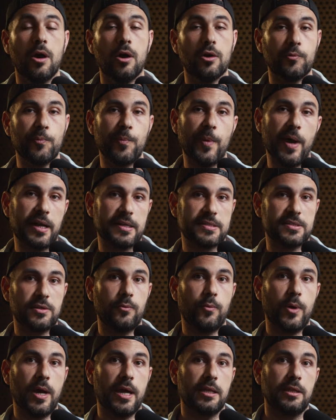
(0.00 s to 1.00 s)
or bugs
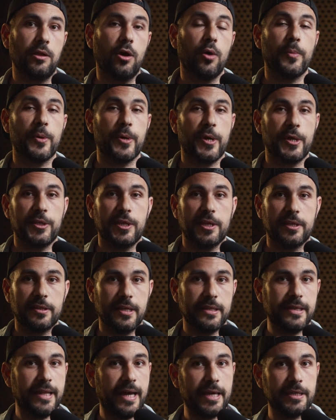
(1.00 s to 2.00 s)
while operating
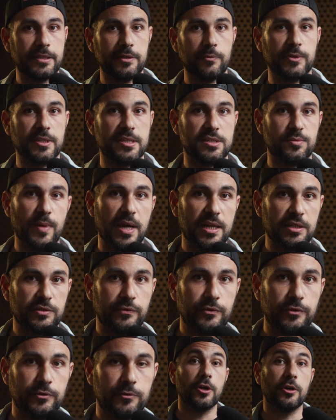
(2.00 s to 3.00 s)
the light with the
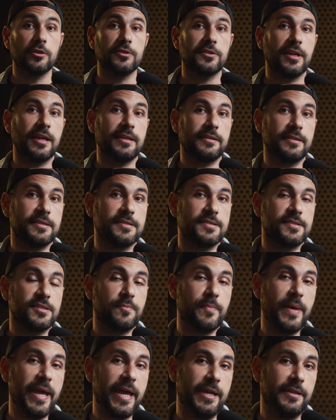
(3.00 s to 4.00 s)
smartphone. Don't
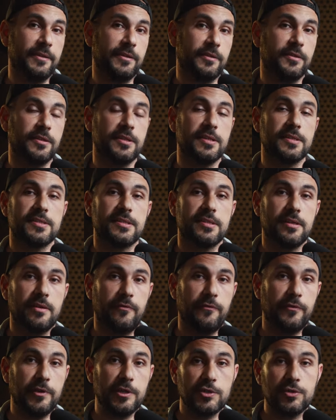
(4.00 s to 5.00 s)
underestimate this
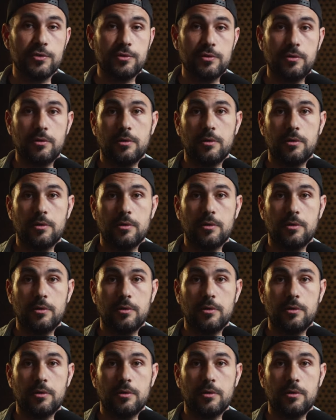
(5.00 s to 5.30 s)
feature